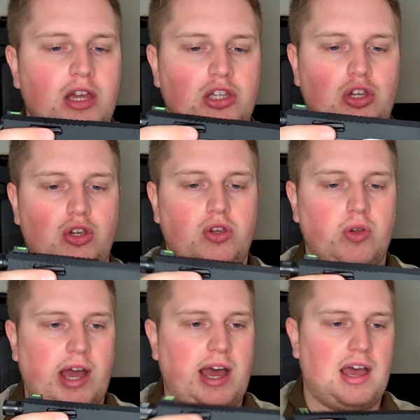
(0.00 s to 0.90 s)
You
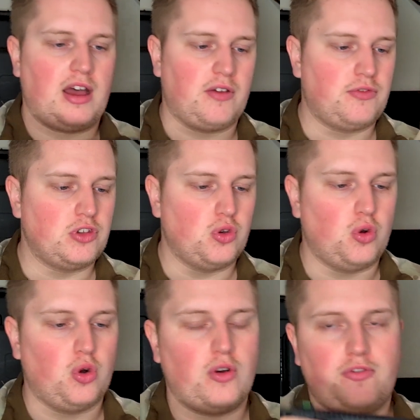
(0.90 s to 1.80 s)
have
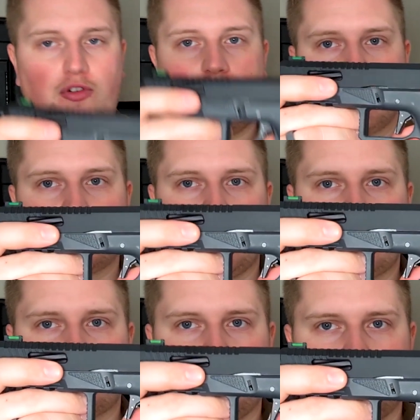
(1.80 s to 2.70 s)
your fire
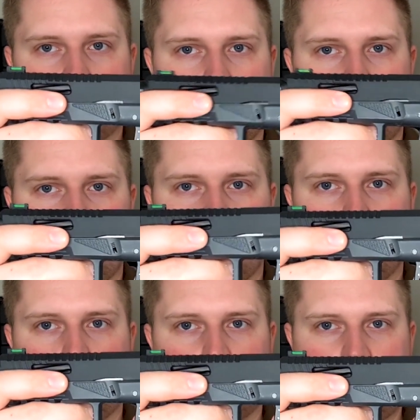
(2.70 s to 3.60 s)
selector, so
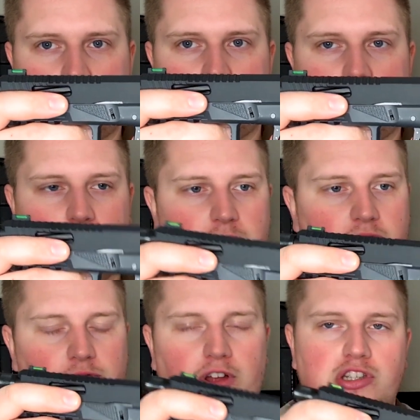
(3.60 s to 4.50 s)
nicknamed the
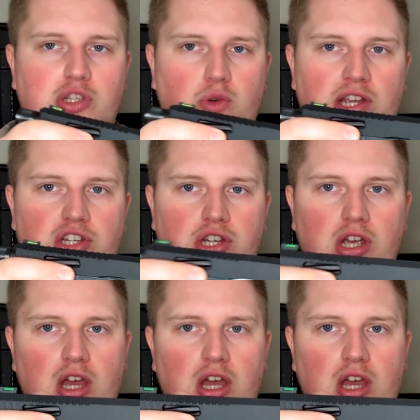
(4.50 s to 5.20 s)
fun switch.